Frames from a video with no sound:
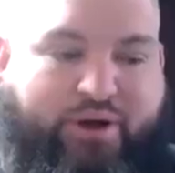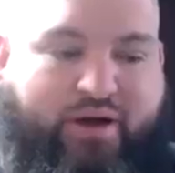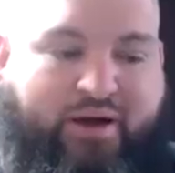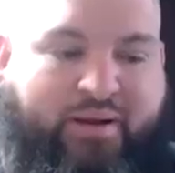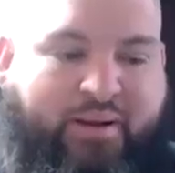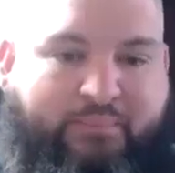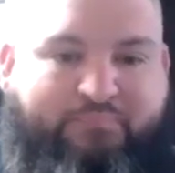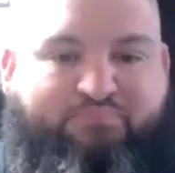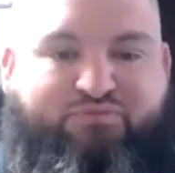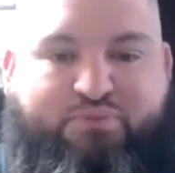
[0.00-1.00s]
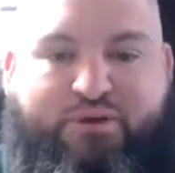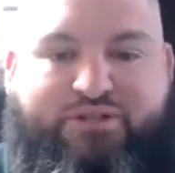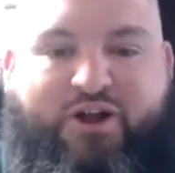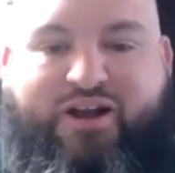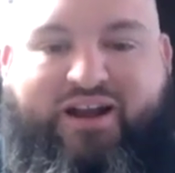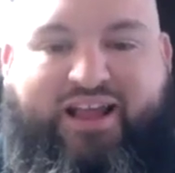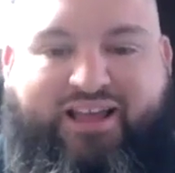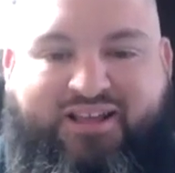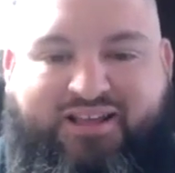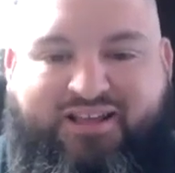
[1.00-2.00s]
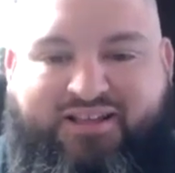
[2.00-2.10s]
put dirt in it,